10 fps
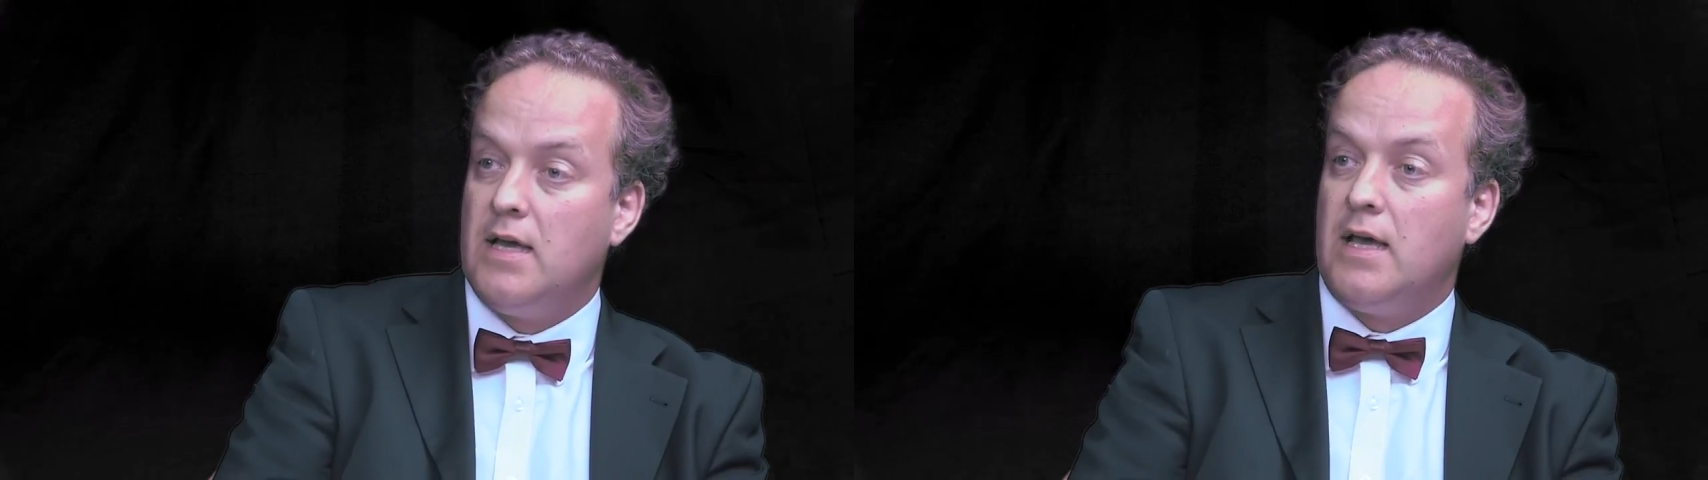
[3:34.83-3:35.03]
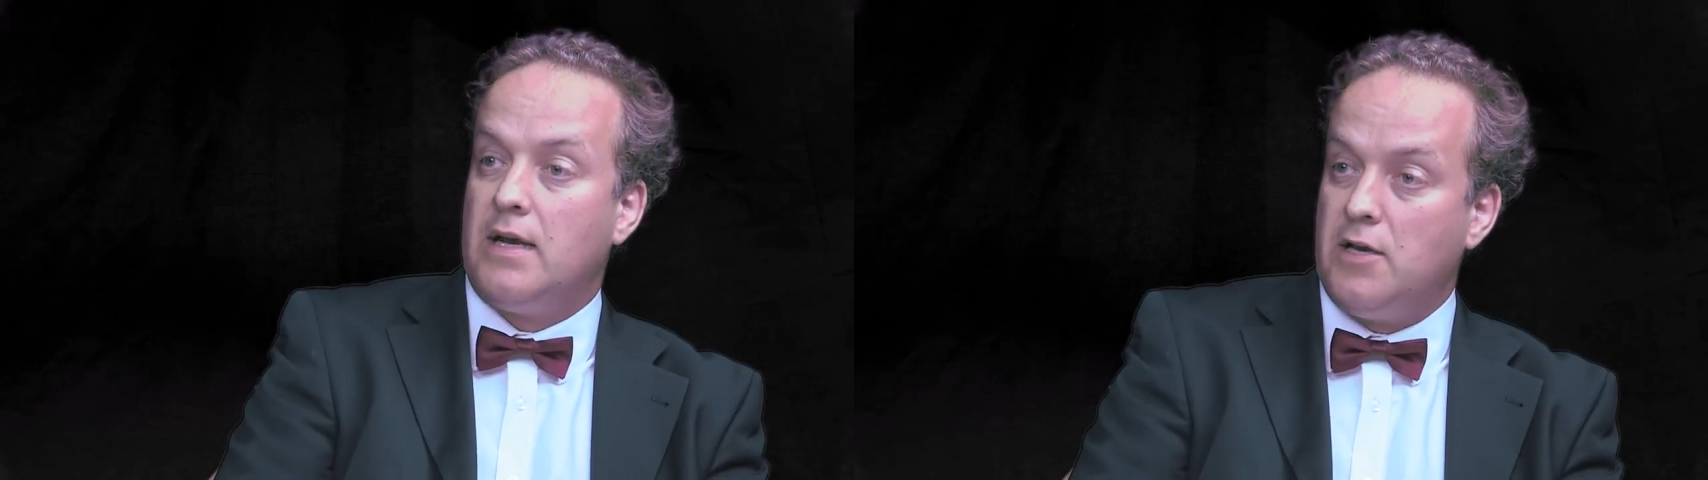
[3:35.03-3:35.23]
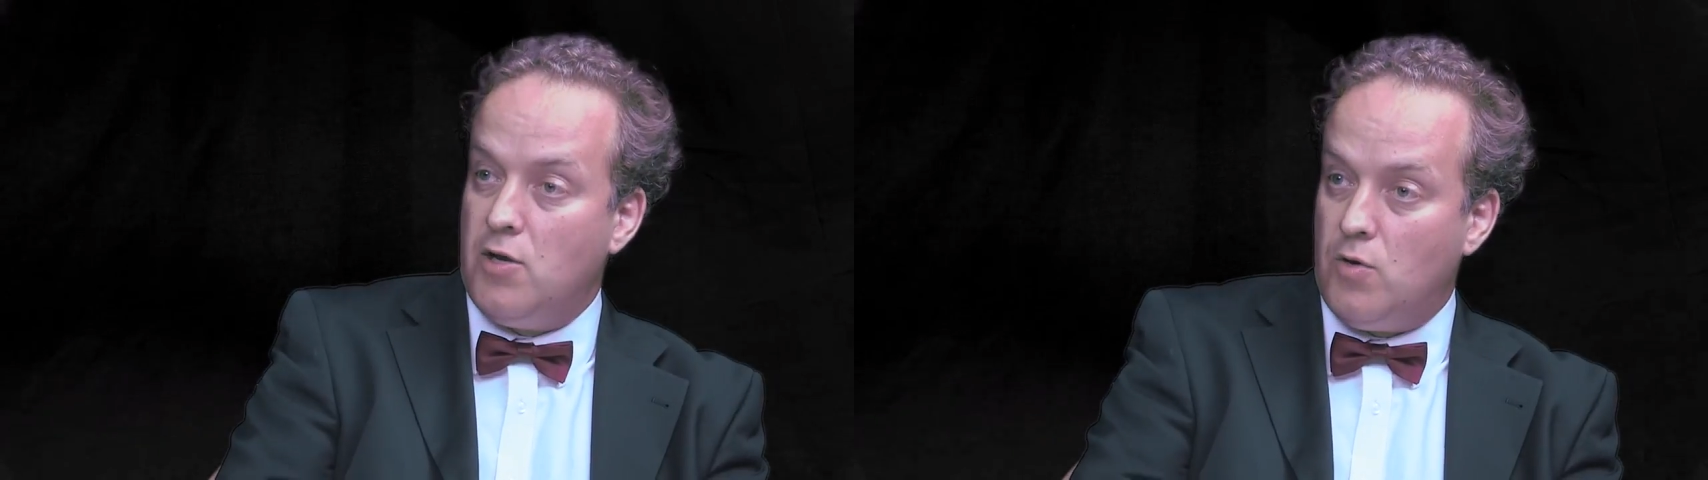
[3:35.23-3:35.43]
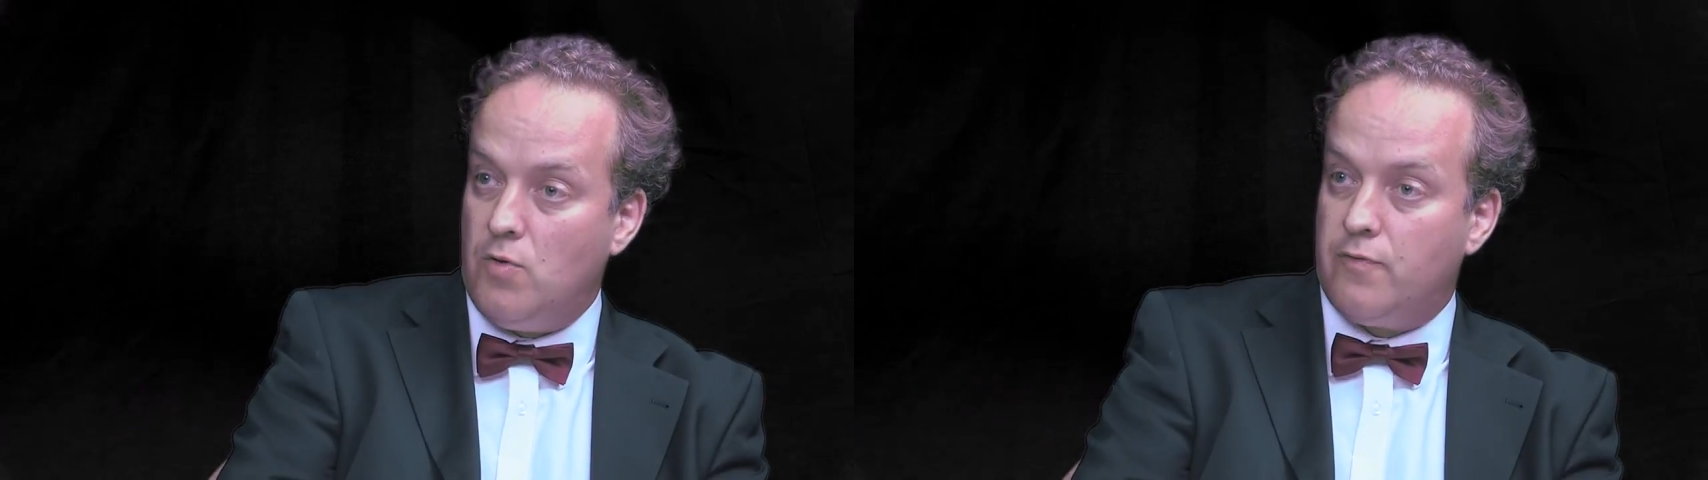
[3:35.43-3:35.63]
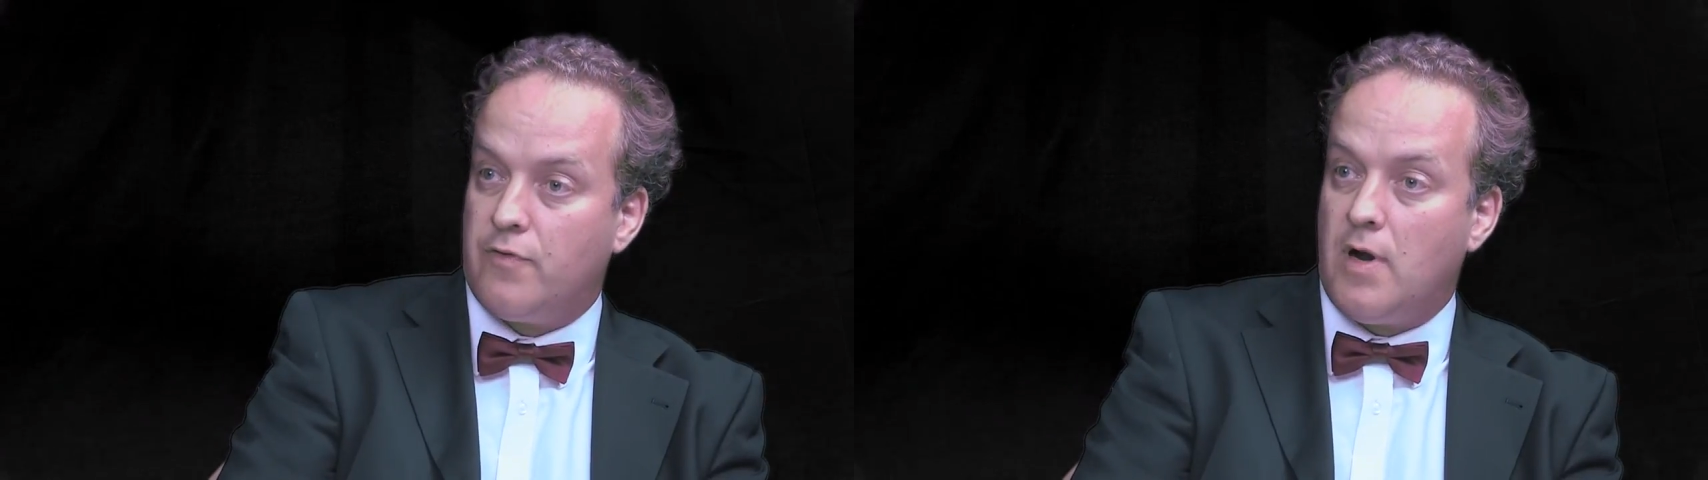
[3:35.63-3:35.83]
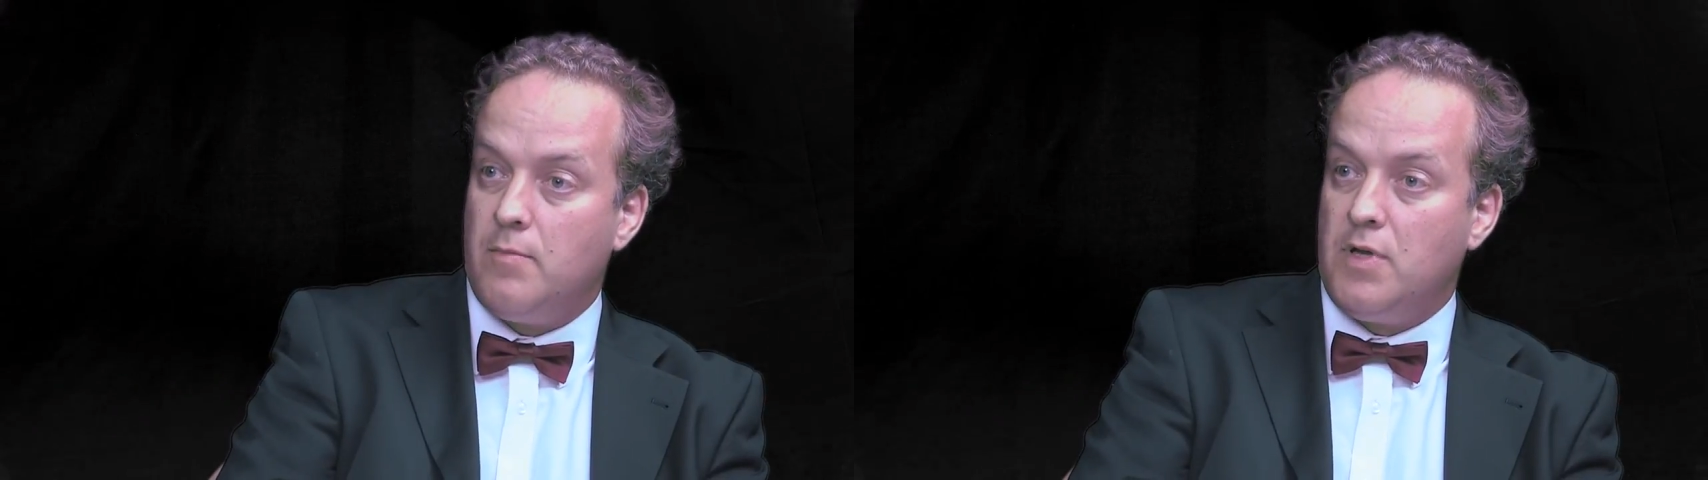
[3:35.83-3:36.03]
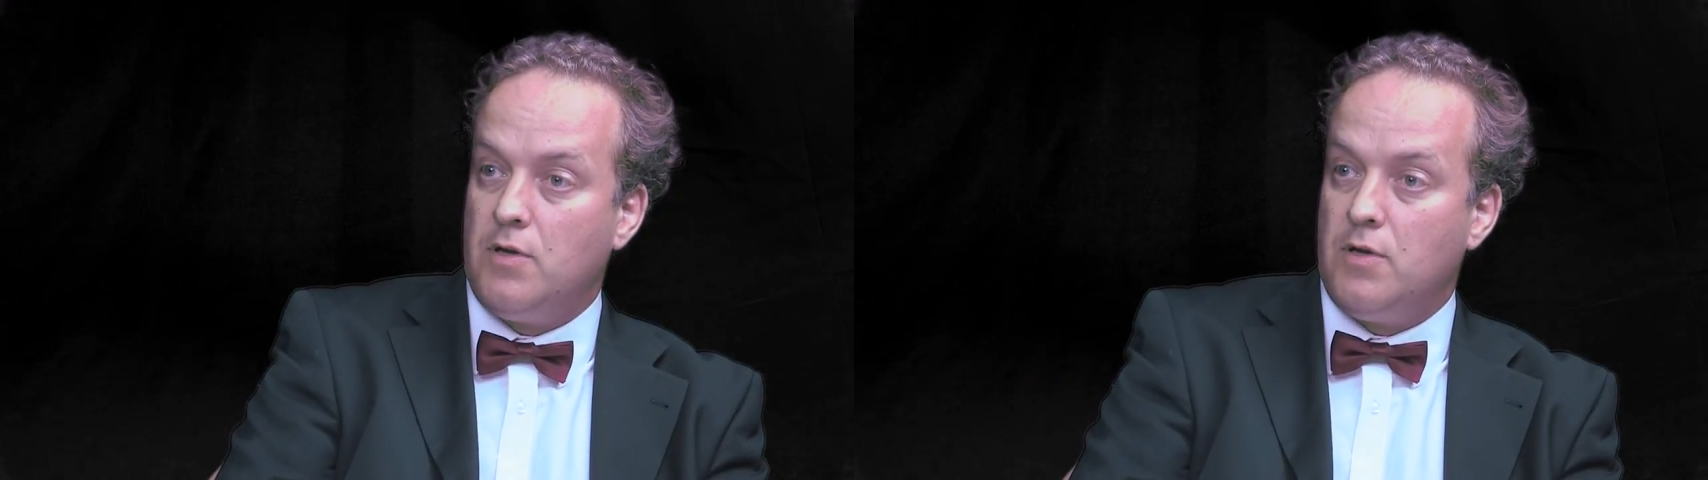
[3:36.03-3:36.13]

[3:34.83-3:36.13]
And I know from